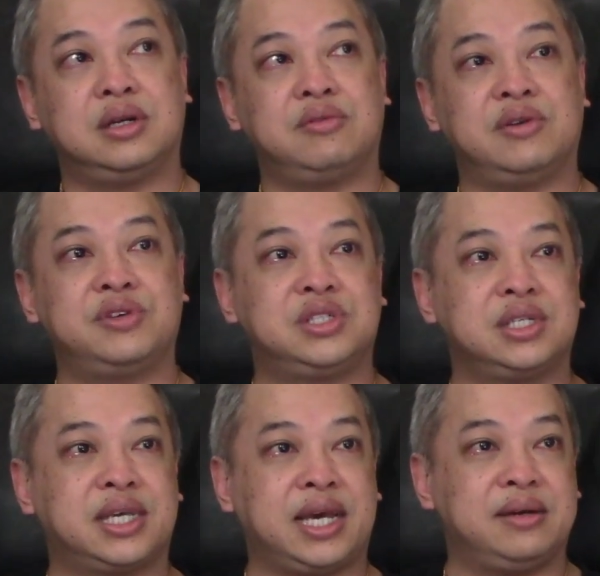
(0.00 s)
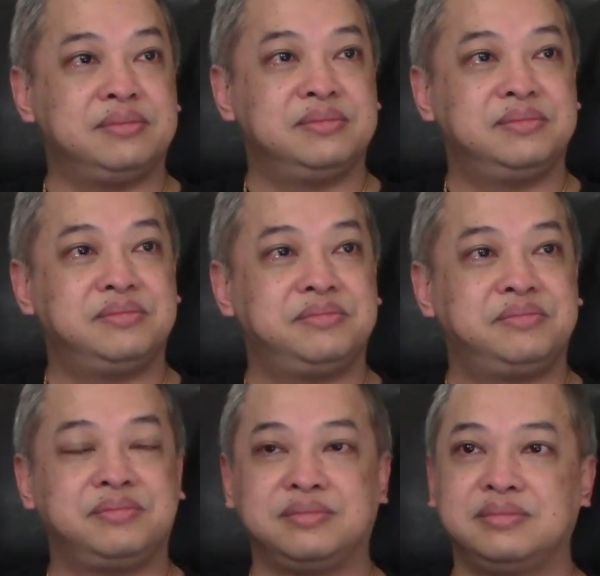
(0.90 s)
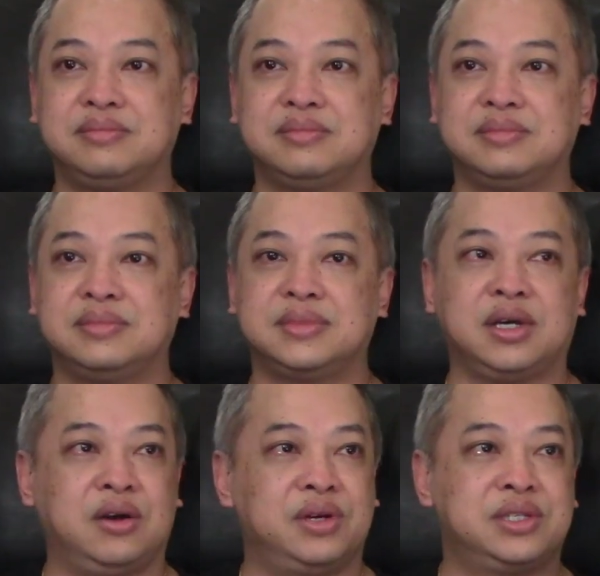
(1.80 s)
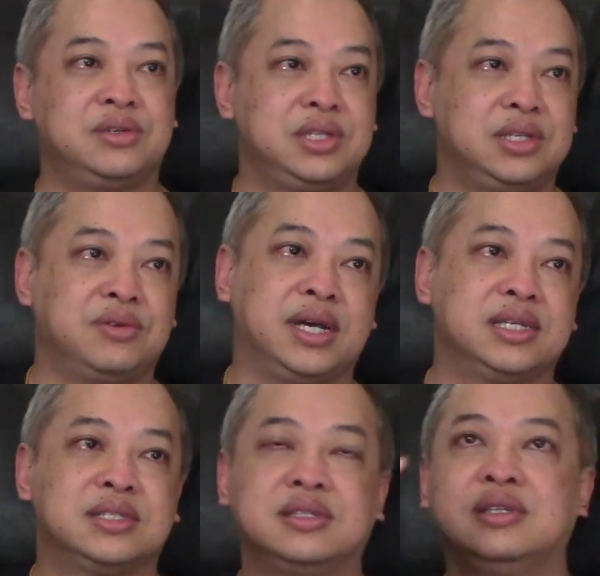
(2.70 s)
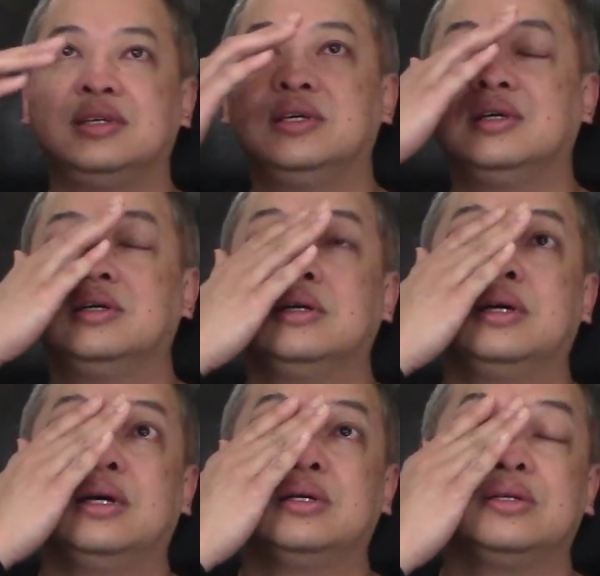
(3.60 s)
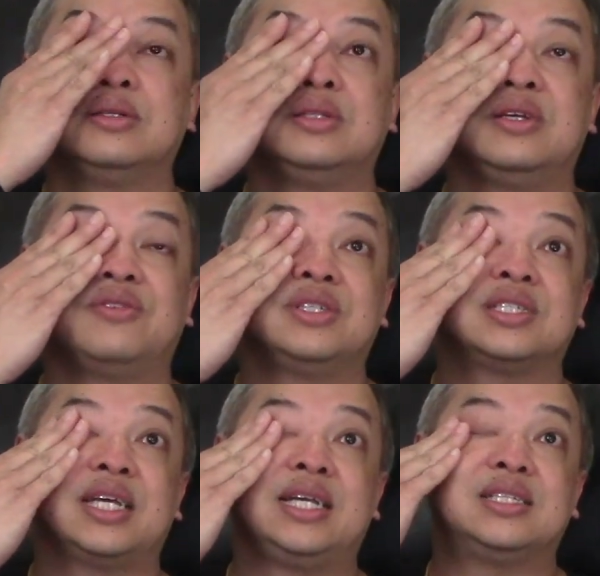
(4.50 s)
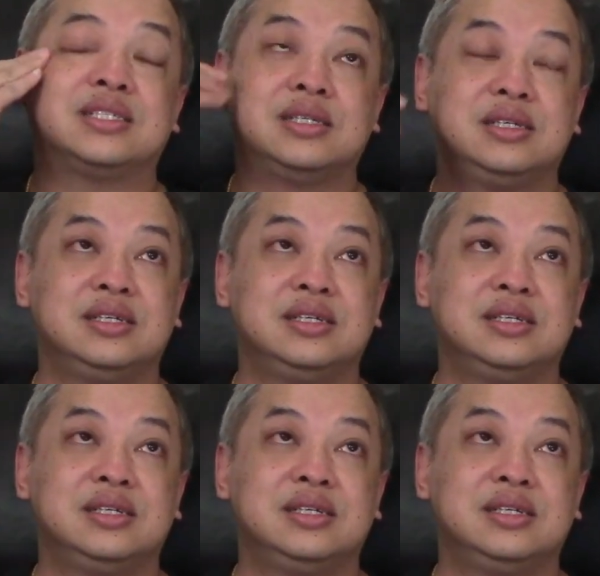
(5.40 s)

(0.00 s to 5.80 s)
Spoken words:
refugee camp, all the way to the U.S., different states,